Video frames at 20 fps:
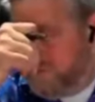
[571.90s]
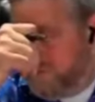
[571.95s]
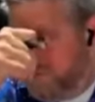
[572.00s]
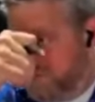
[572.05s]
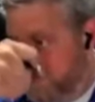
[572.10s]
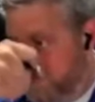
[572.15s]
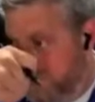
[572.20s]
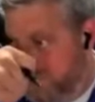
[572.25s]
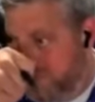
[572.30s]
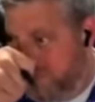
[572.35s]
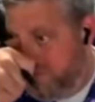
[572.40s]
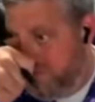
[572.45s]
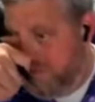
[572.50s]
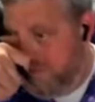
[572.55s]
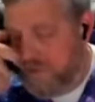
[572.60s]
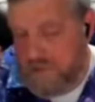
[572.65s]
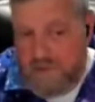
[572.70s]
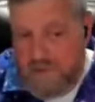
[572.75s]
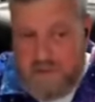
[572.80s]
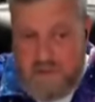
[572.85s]

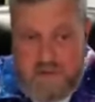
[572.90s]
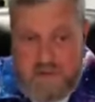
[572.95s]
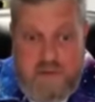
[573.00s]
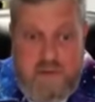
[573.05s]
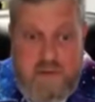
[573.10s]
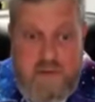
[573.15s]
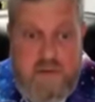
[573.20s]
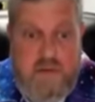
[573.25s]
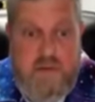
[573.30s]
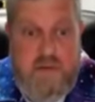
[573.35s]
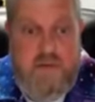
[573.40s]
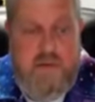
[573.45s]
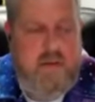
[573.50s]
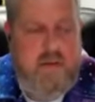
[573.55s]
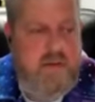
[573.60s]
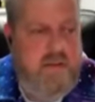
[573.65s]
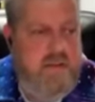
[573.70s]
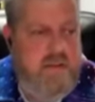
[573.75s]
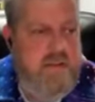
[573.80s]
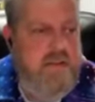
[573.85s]

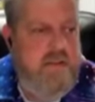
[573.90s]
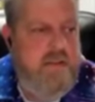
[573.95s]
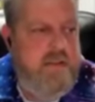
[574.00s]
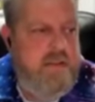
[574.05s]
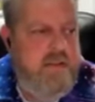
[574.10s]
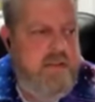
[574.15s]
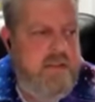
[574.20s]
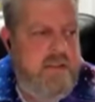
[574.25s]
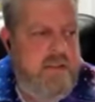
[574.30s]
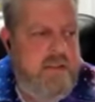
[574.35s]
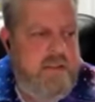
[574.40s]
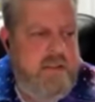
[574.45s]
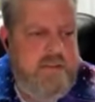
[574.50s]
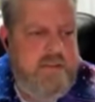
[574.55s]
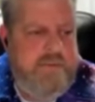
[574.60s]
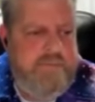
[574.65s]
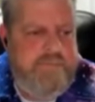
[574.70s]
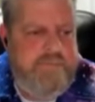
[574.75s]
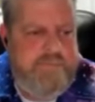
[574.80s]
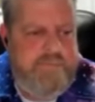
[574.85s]

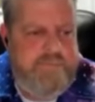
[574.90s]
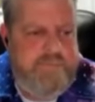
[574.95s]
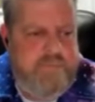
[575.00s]
(silent)